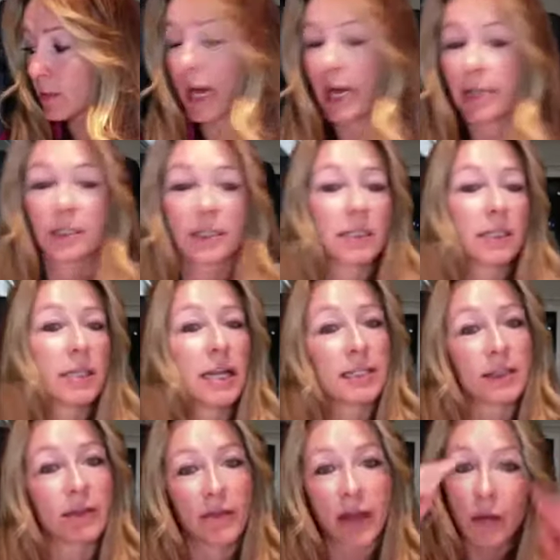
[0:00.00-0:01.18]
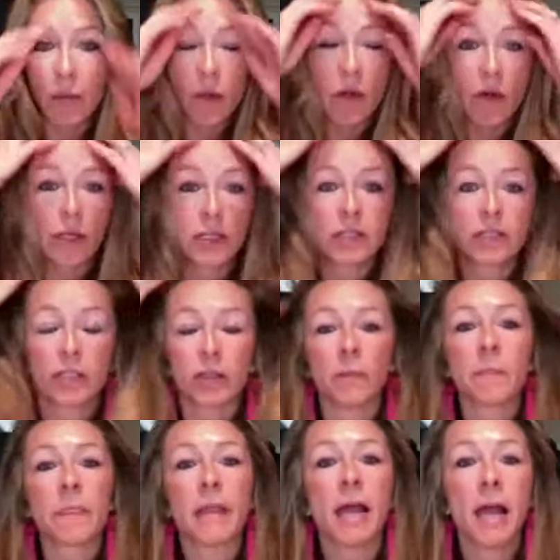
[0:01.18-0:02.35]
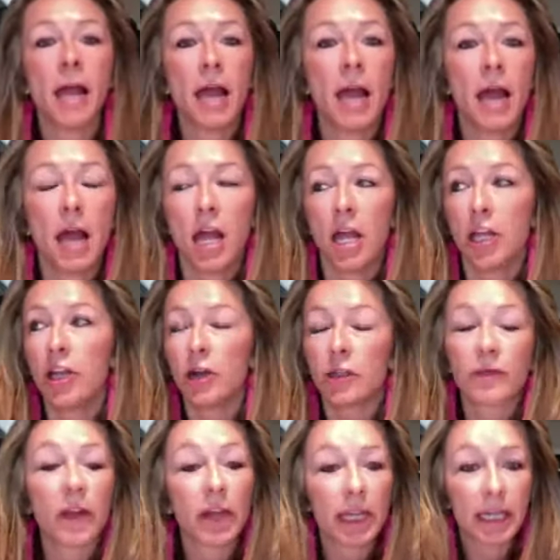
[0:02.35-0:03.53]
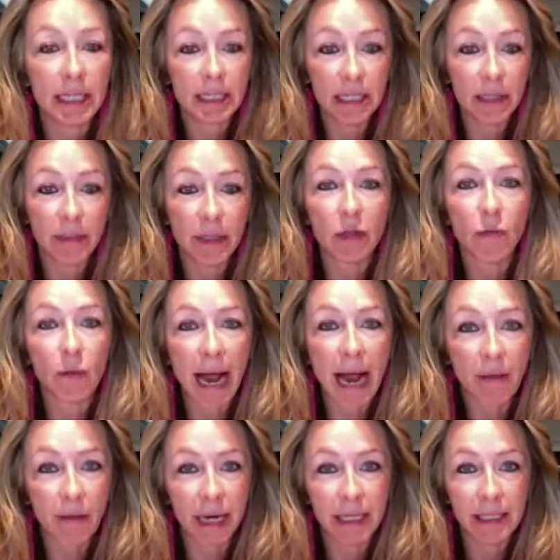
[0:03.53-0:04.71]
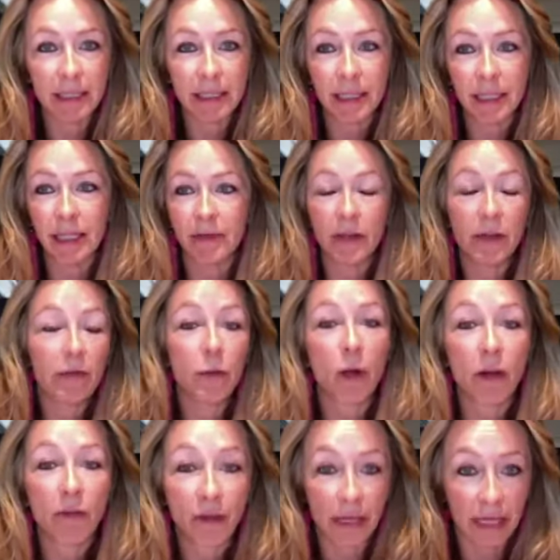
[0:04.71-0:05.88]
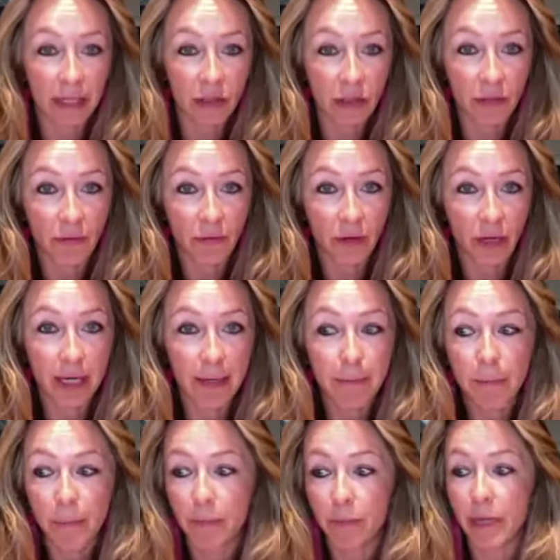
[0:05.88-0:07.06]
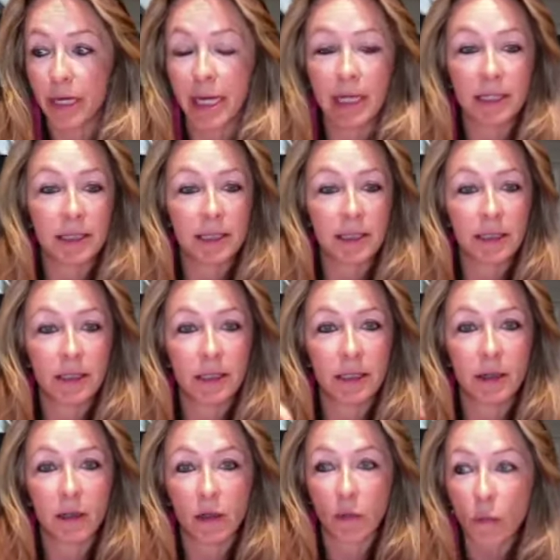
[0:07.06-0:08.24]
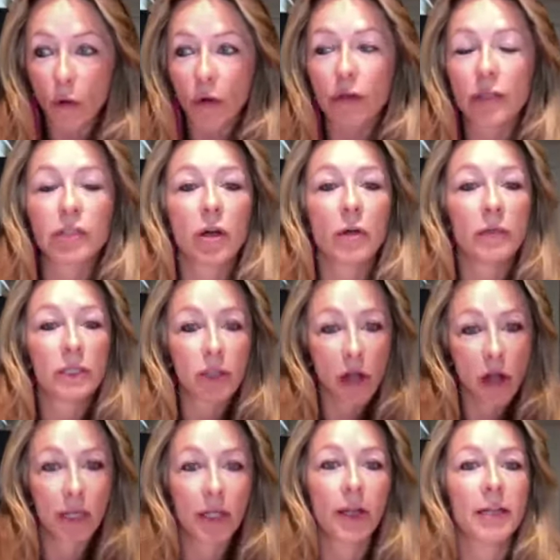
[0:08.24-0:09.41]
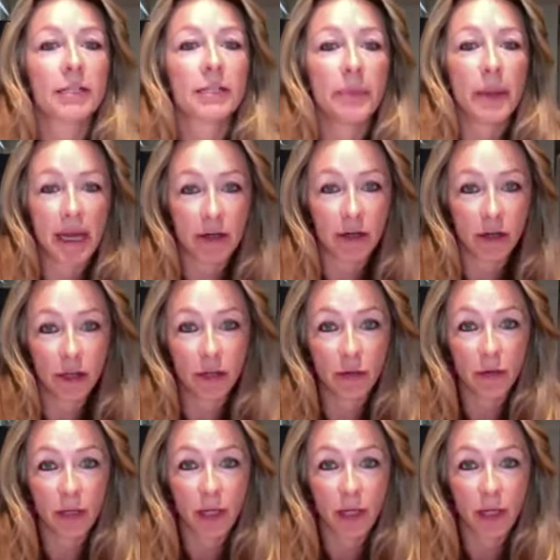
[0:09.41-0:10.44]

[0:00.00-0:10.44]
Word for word: reacting to the next event we're going to, you know, it's very easy to be in the rat race, even if you are financially free, because the world is always calling on a demand on you.